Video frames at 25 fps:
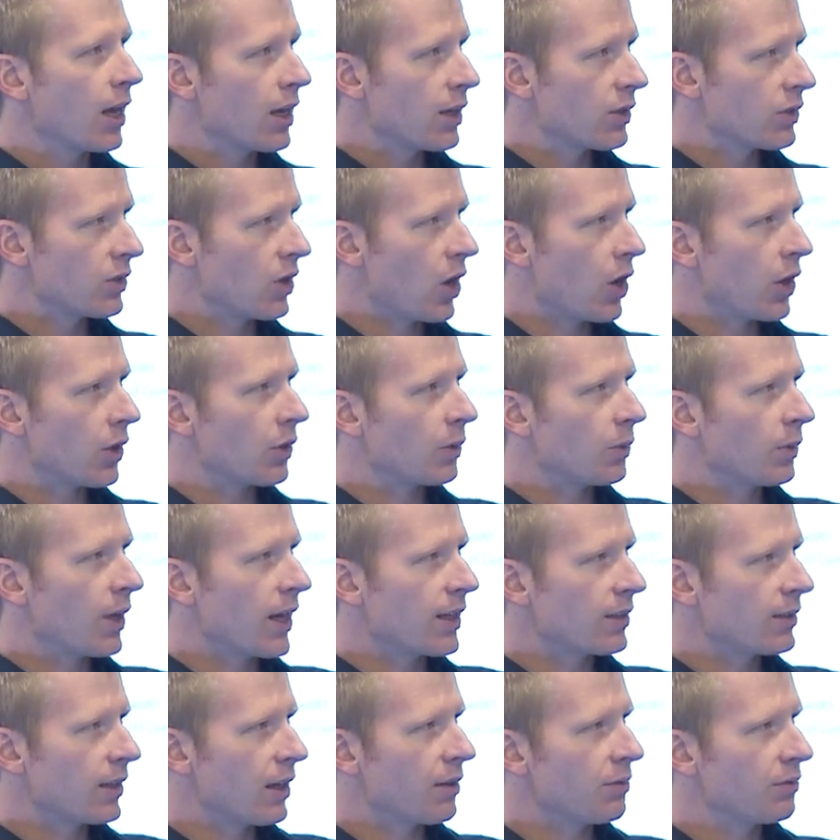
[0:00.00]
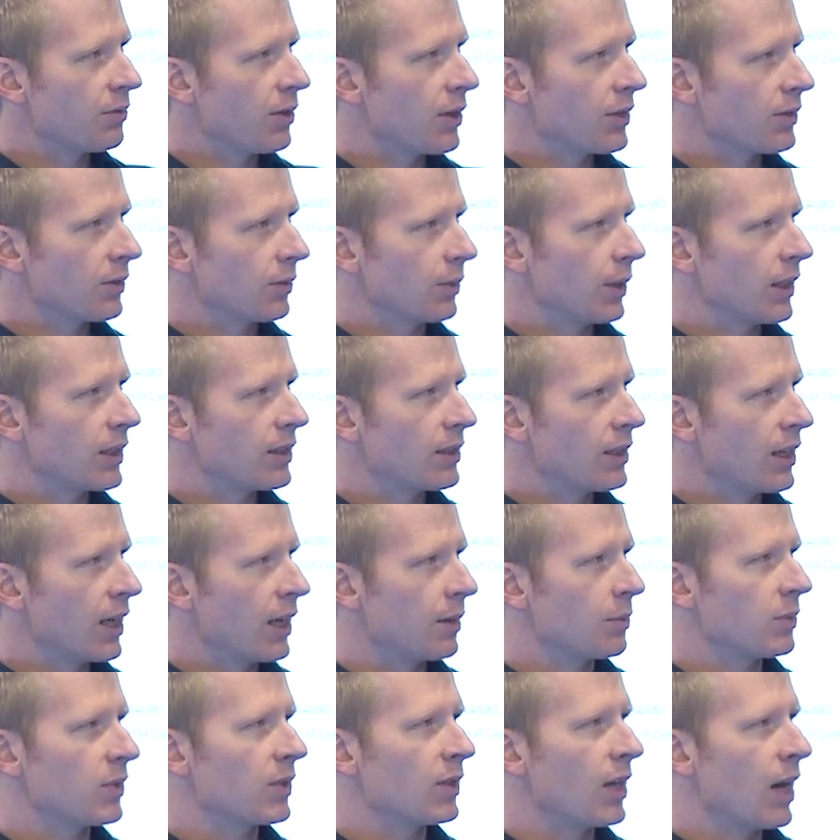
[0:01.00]
So that's our first 3
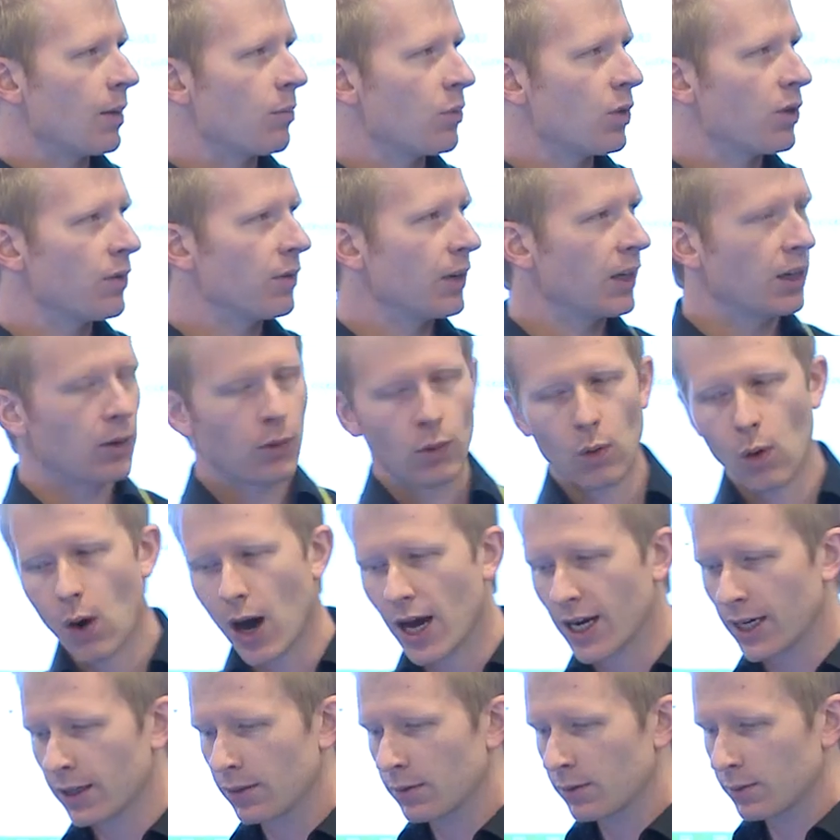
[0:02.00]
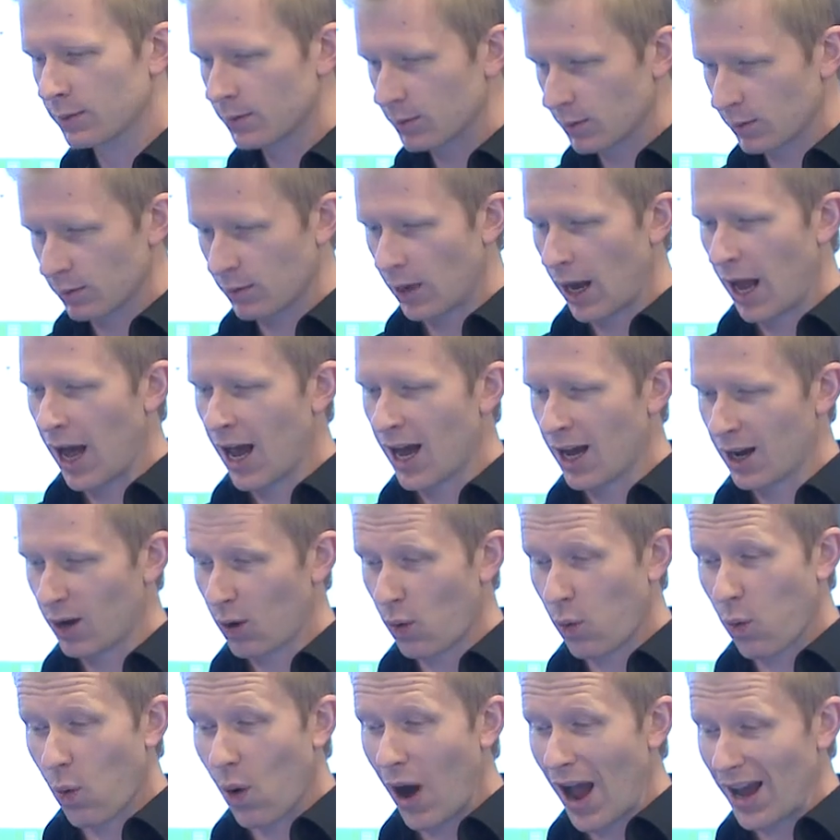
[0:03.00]
tips. Now moving
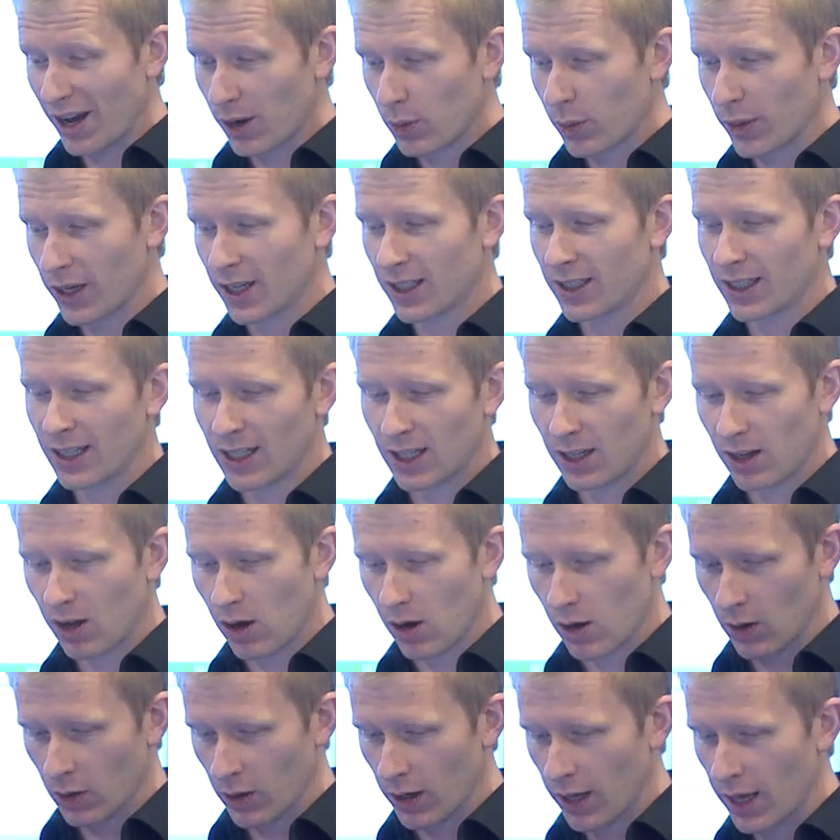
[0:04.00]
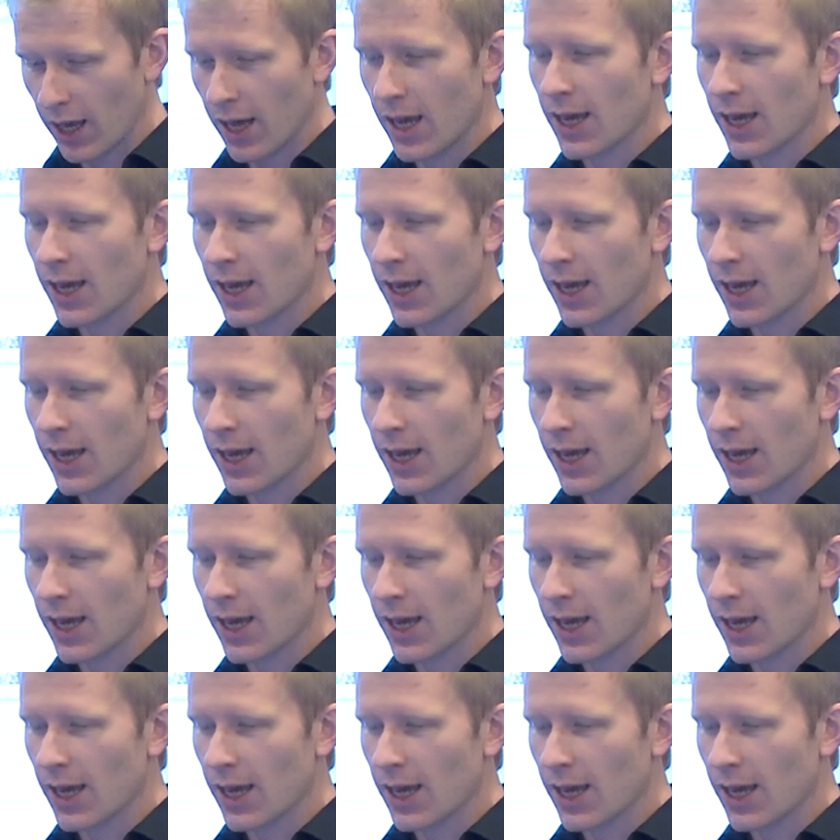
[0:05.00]
quite quickly along.